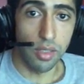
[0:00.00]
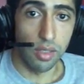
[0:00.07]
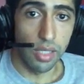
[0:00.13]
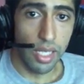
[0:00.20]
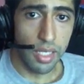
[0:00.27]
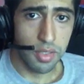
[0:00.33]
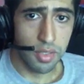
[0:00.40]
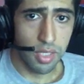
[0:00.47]

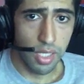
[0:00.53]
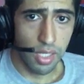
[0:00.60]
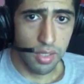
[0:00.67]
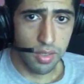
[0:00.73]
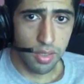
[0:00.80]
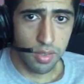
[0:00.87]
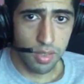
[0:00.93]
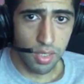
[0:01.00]
last chance
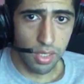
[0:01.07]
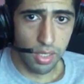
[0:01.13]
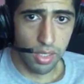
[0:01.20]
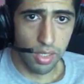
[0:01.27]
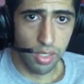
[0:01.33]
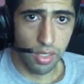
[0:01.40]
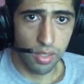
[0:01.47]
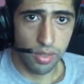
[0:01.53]
to see
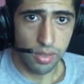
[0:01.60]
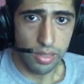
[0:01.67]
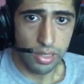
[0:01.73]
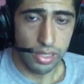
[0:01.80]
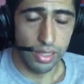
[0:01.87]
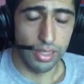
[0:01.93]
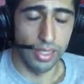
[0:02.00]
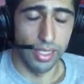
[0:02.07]

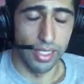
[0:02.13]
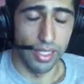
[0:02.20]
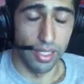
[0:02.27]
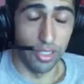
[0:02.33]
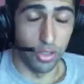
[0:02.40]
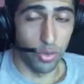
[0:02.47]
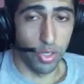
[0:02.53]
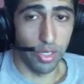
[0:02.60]
the
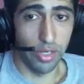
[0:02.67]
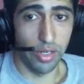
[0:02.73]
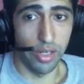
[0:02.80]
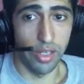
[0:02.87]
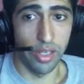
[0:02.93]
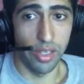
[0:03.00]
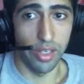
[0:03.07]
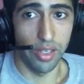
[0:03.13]
dreaded
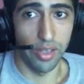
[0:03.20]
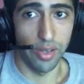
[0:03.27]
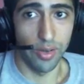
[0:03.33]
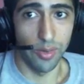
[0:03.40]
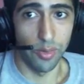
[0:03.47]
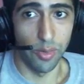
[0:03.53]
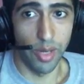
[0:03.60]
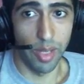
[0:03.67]

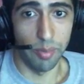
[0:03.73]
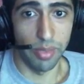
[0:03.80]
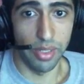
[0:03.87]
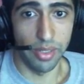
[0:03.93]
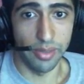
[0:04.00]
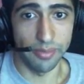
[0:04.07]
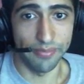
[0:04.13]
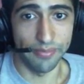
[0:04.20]
Rambi.
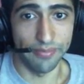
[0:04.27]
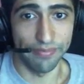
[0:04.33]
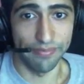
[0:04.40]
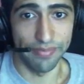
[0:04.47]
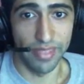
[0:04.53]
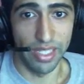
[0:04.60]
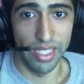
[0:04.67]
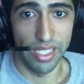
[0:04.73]

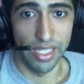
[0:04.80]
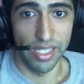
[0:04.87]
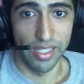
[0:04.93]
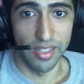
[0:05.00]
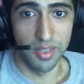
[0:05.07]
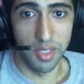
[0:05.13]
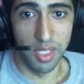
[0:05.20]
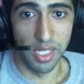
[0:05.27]

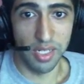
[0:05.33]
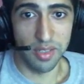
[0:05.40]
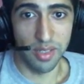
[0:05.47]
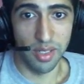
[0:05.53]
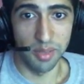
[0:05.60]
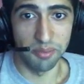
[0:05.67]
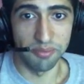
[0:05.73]
See you next time.